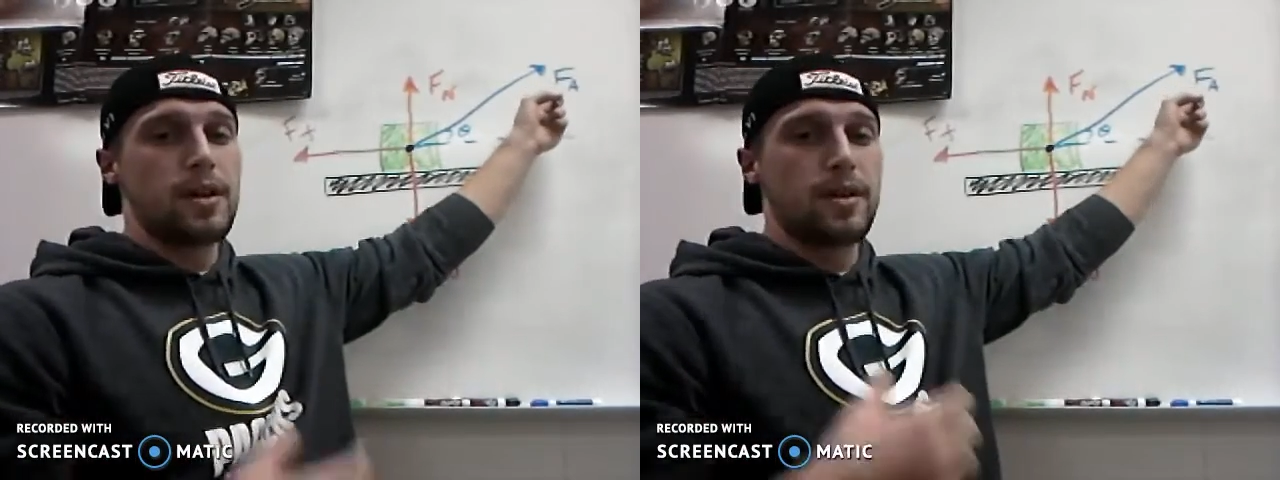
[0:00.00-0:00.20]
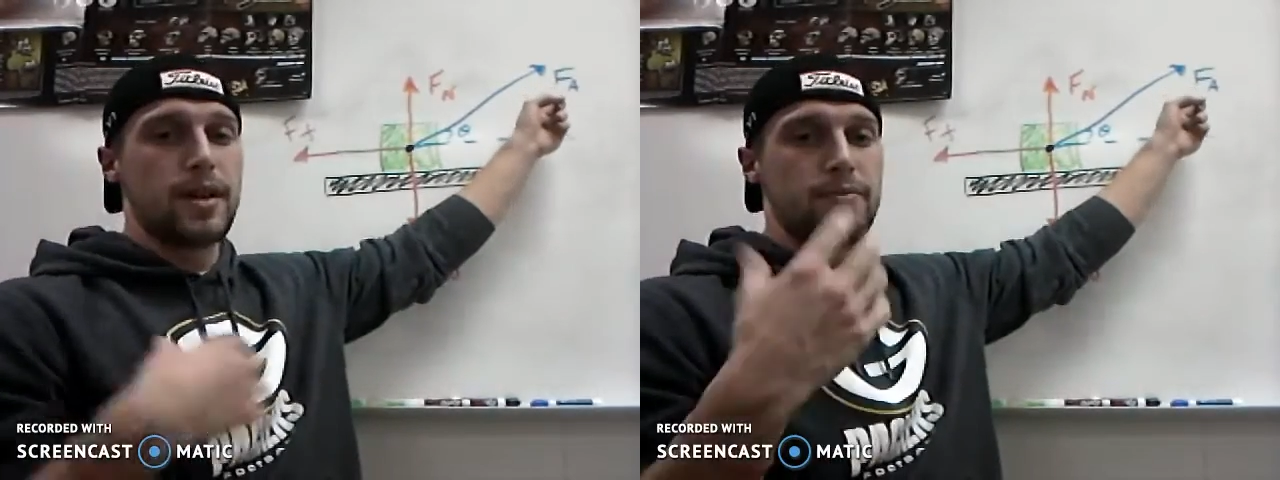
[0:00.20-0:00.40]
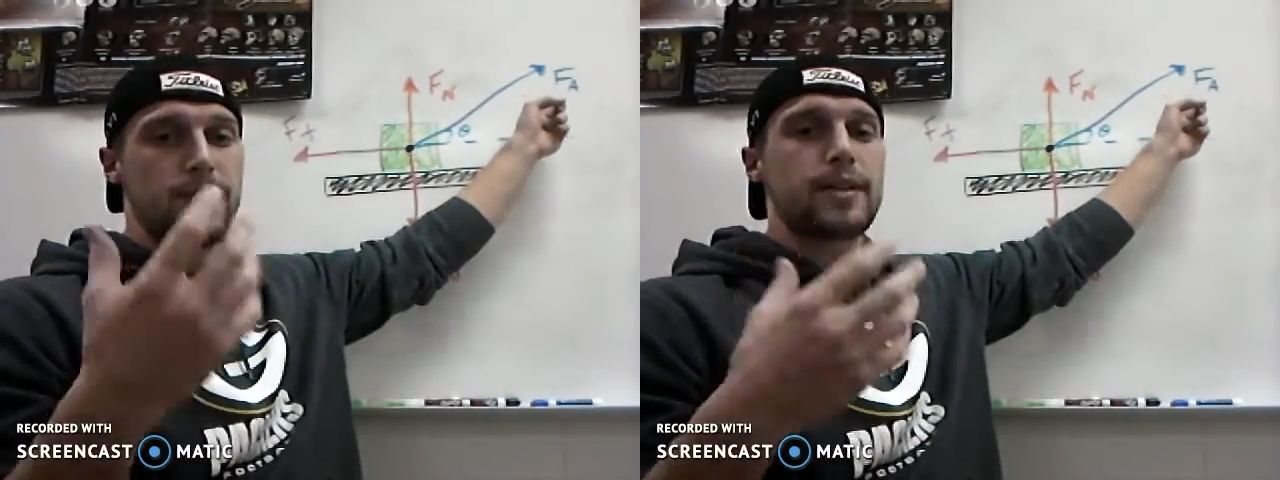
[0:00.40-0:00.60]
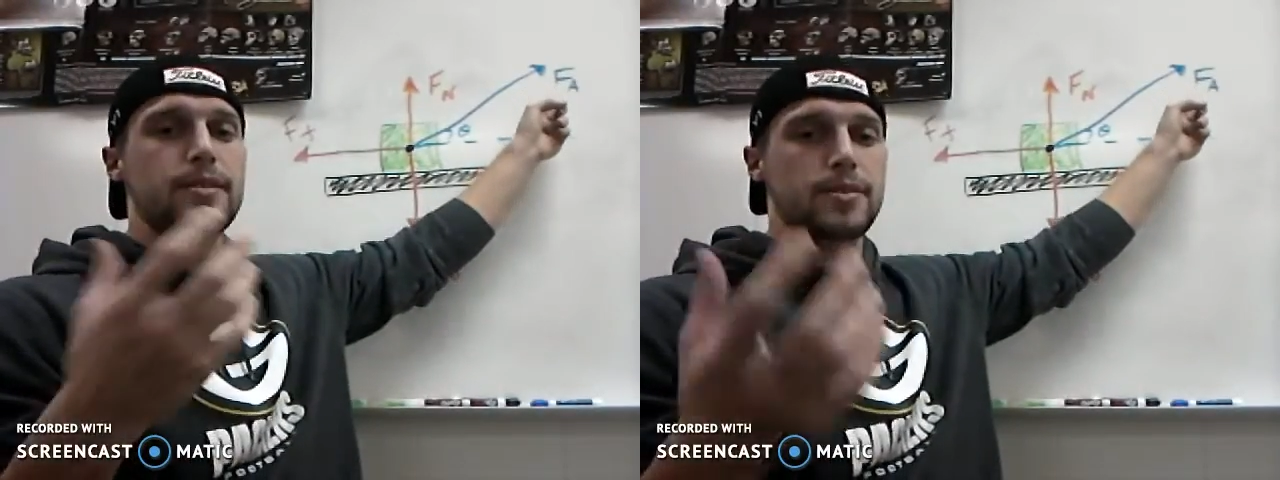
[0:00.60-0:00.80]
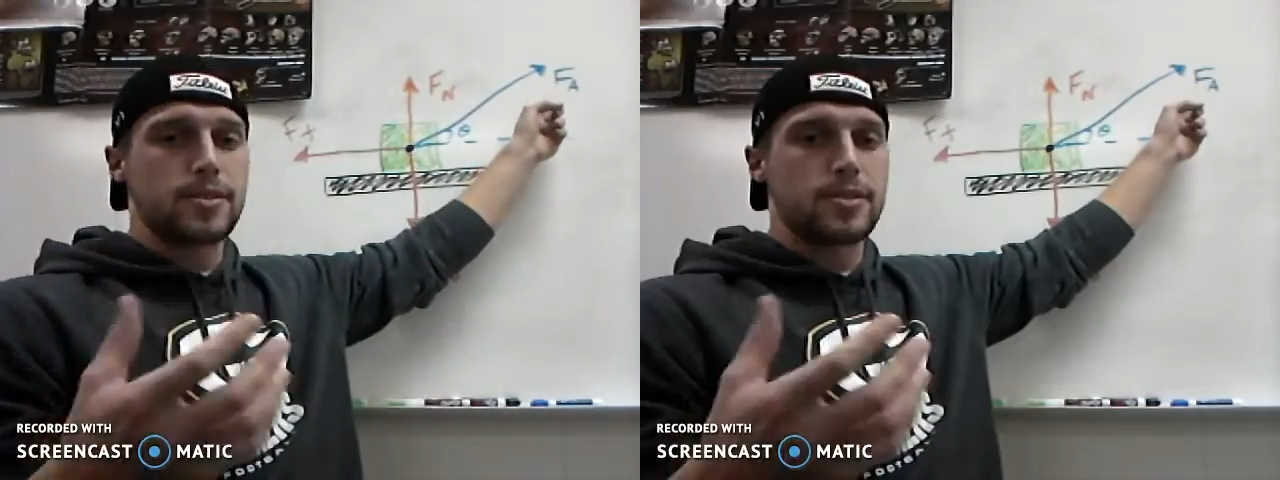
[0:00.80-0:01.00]
all that
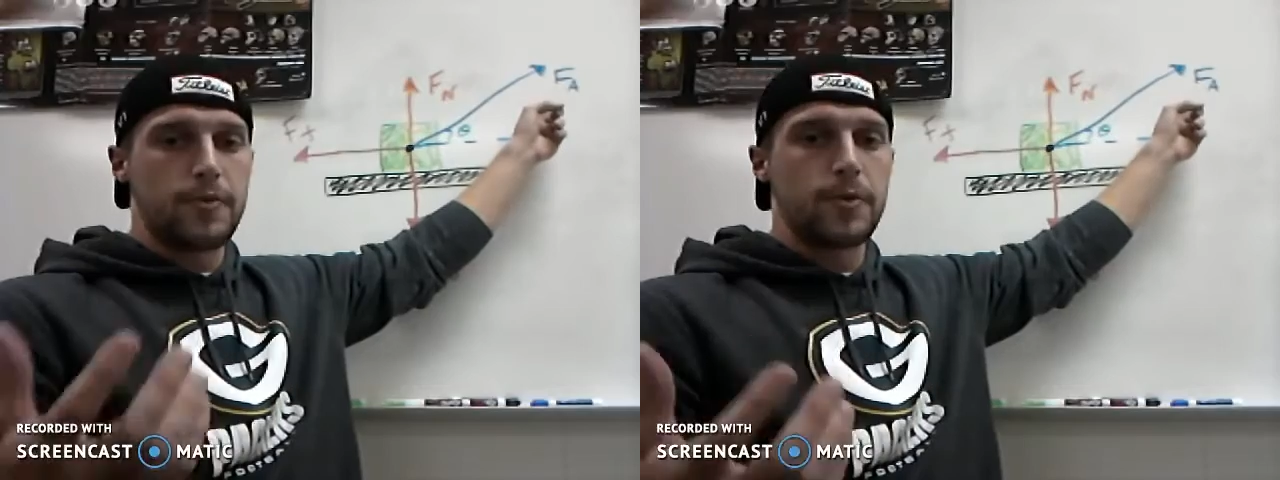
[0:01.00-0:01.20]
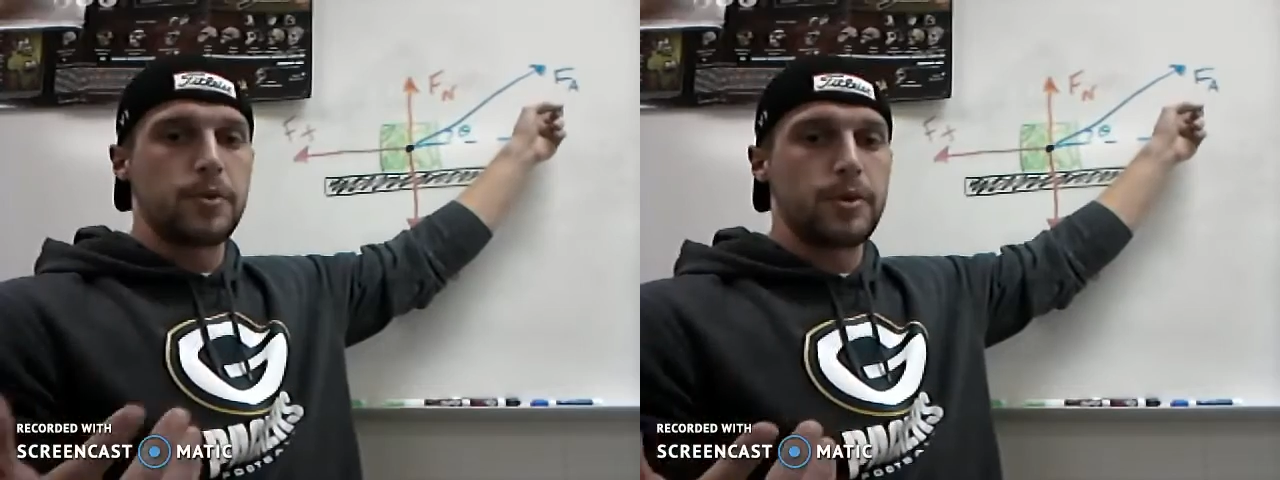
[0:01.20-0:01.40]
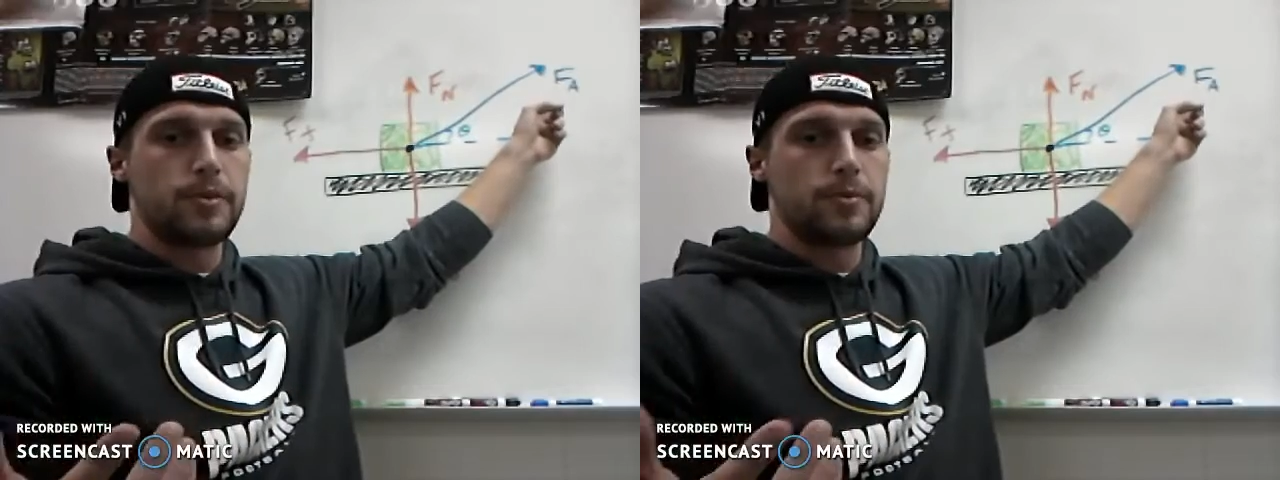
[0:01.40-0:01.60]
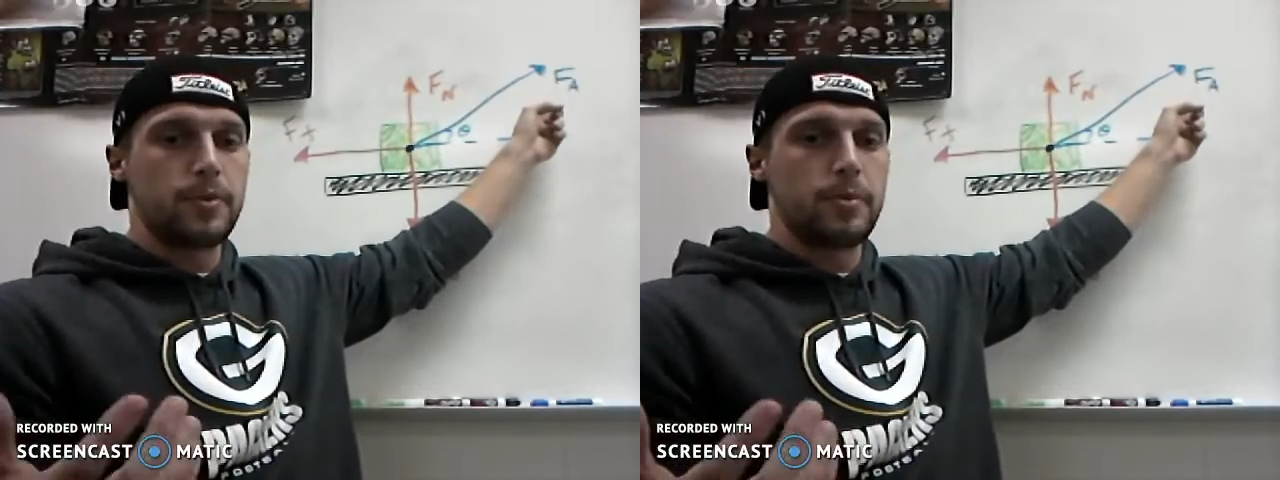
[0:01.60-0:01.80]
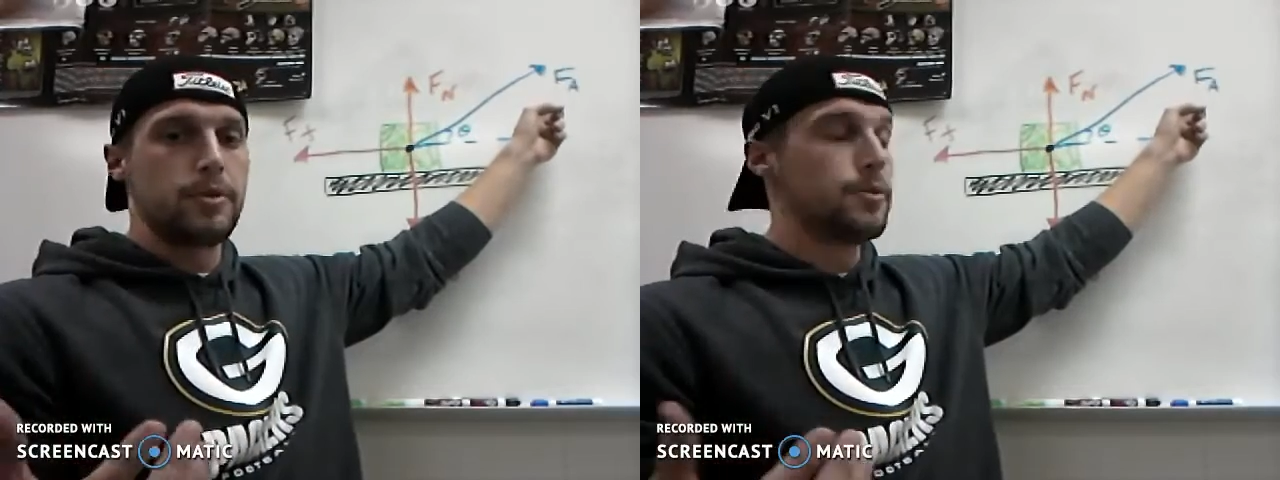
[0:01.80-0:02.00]
vector stuff that we've
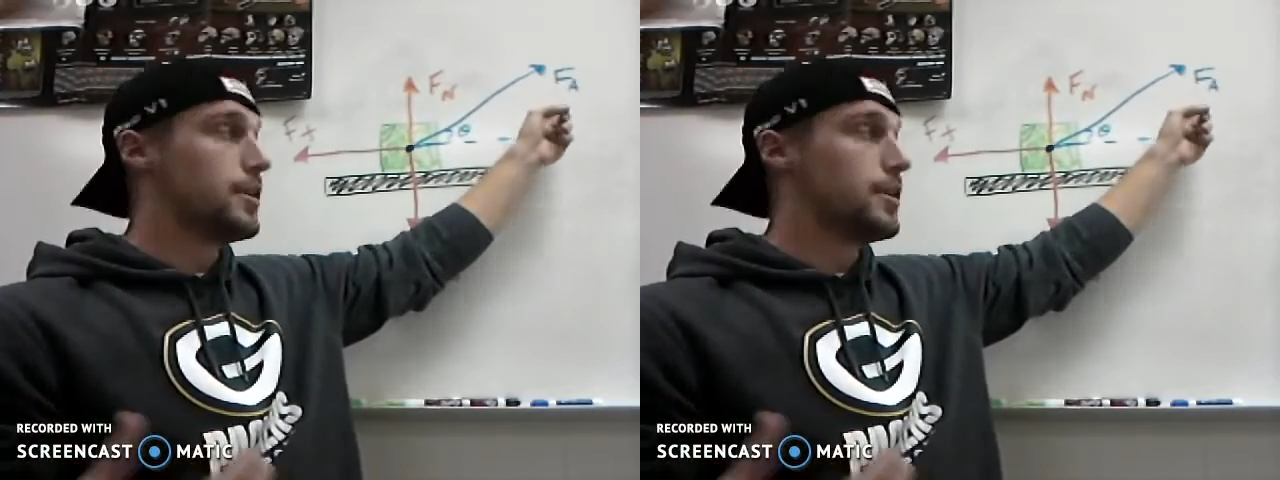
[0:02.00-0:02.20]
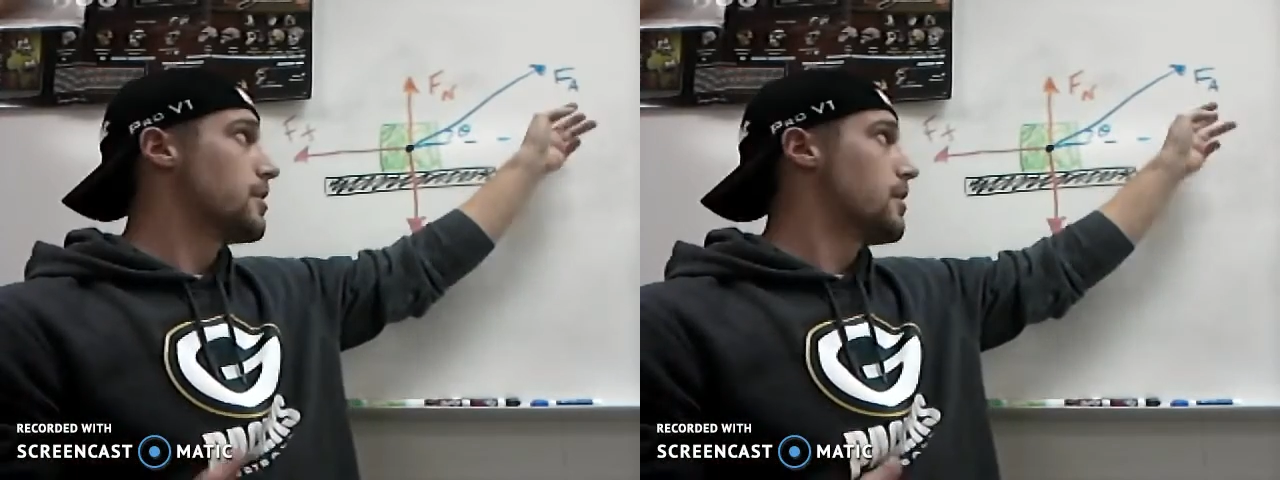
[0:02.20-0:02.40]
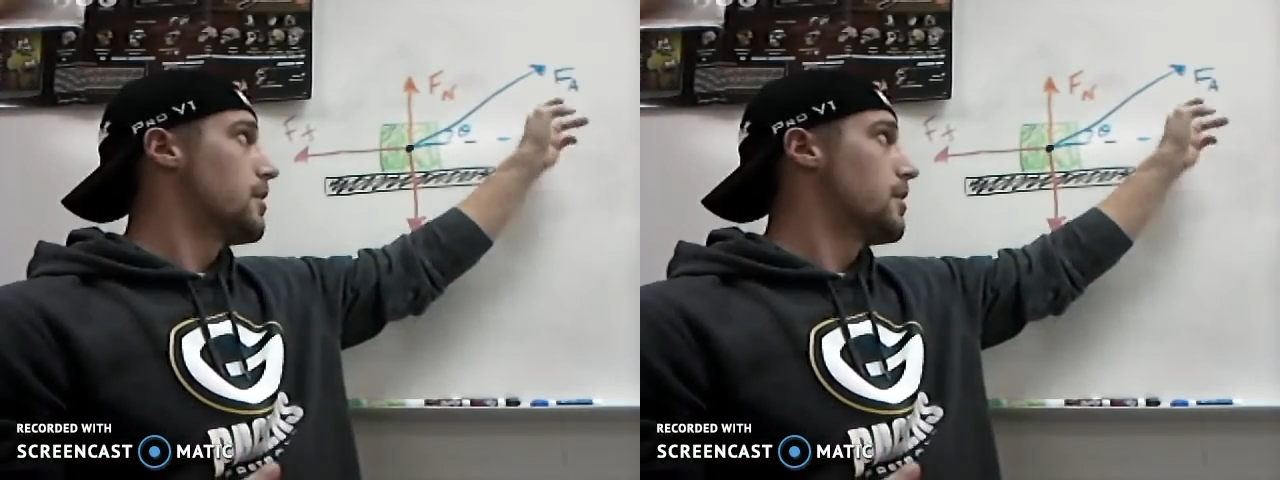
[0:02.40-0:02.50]
been doing